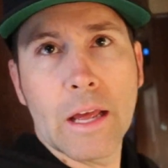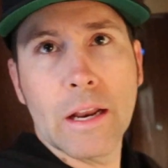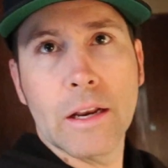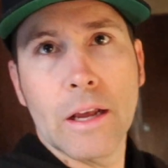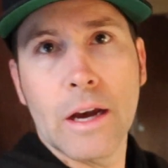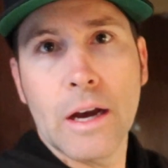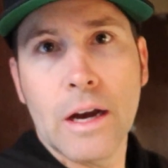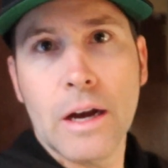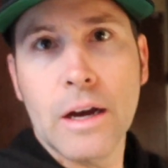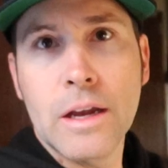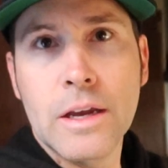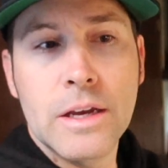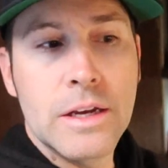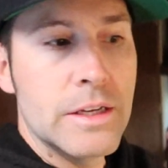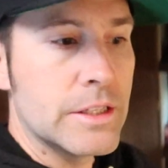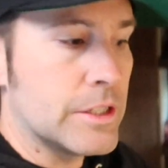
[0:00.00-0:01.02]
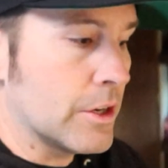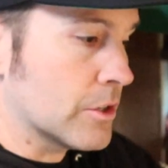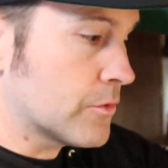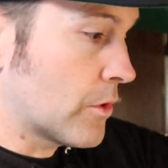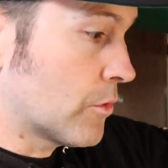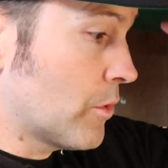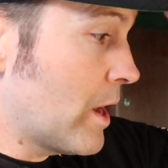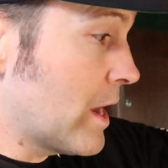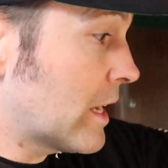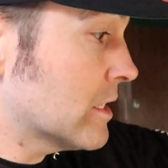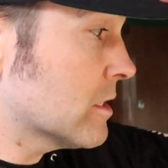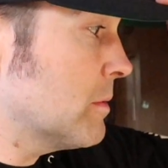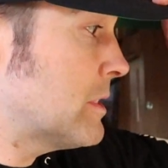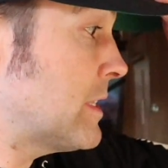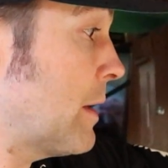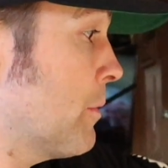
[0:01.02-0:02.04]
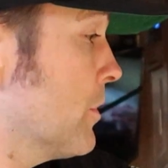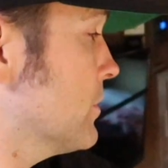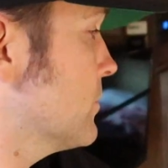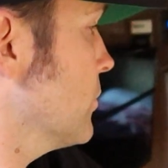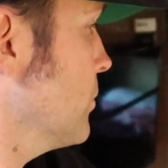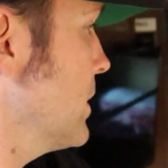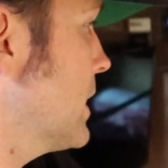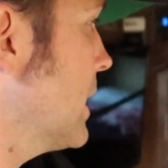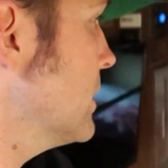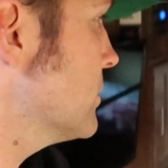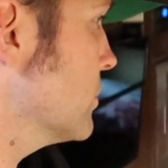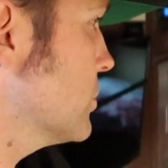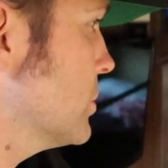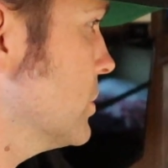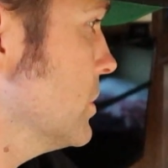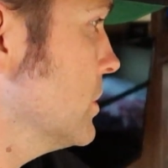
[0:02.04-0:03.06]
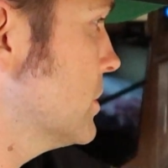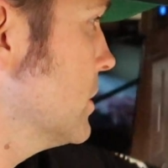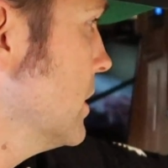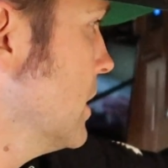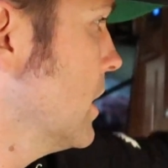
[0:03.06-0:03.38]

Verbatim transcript: and Sierra's friend Reagan's gonna be staying with us for the weekend, so she's